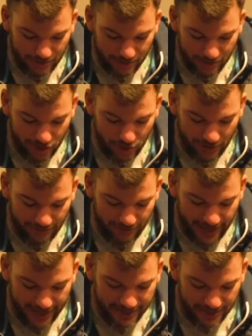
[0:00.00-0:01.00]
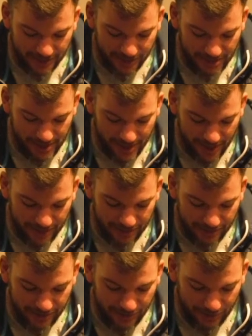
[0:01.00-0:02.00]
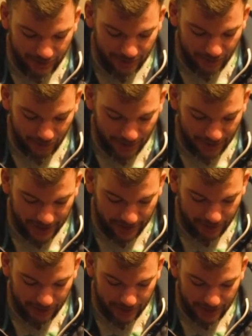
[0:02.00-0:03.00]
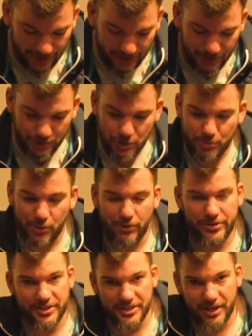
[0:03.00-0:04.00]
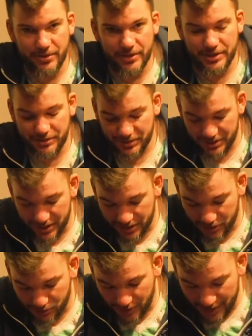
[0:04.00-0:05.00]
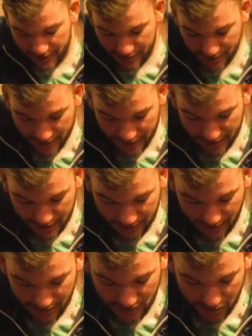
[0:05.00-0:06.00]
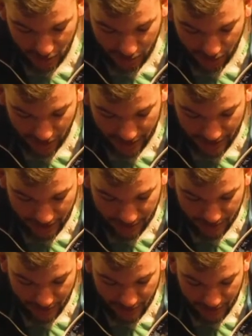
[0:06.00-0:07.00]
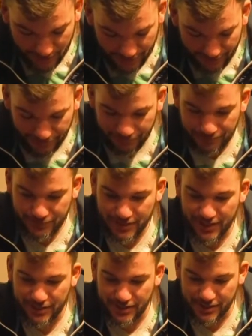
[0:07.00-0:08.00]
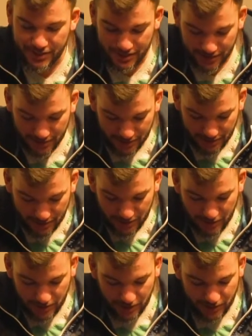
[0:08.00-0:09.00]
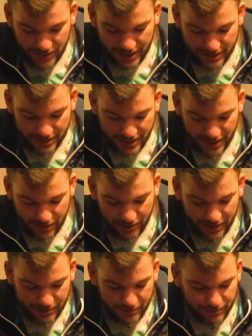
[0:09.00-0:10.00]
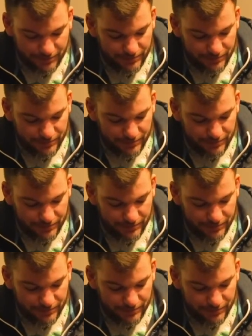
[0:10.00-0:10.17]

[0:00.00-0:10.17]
So you unfasten the end of the reel handle. You pull this out and you can see it's threaded. Sometimes there's a little plug that comes in with them, like this. You take this handle out,